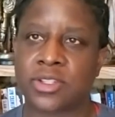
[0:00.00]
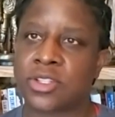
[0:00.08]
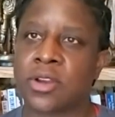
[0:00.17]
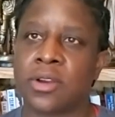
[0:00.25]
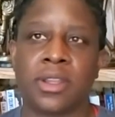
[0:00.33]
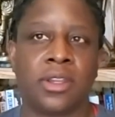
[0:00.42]

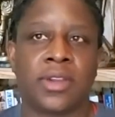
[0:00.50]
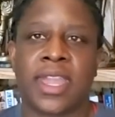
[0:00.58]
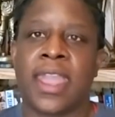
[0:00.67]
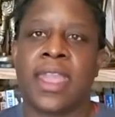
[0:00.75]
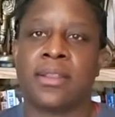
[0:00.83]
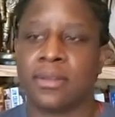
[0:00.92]
So you
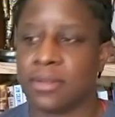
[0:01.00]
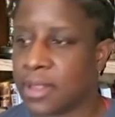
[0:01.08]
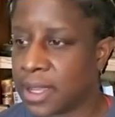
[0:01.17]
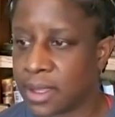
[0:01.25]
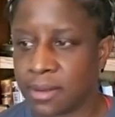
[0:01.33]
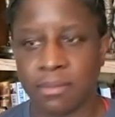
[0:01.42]
can't
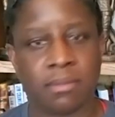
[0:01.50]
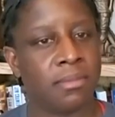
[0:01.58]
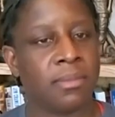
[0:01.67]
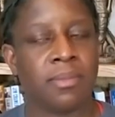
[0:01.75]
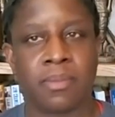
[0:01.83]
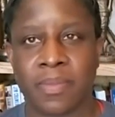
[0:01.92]
like,
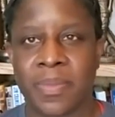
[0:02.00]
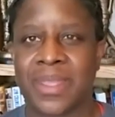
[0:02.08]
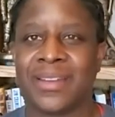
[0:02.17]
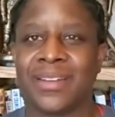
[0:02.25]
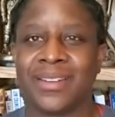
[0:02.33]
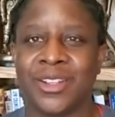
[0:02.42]

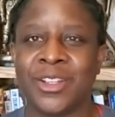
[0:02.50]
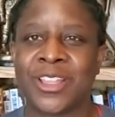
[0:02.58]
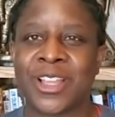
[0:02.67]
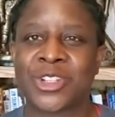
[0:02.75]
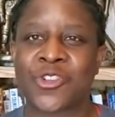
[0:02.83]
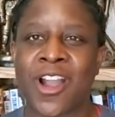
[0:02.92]
you know,
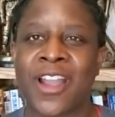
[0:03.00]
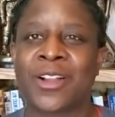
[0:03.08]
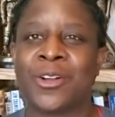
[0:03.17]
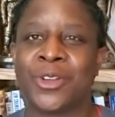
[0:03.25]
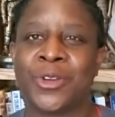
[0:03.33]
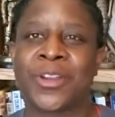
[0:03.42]
that
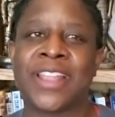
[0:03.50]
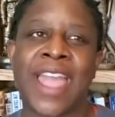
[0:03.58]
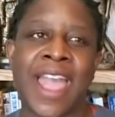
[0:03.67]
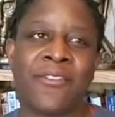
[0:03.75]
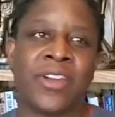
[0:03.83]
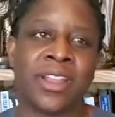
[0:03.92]
triangle, you can
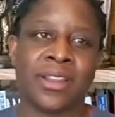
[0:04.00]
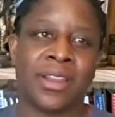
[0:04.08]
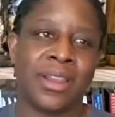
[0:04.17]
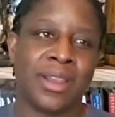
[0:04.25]
have it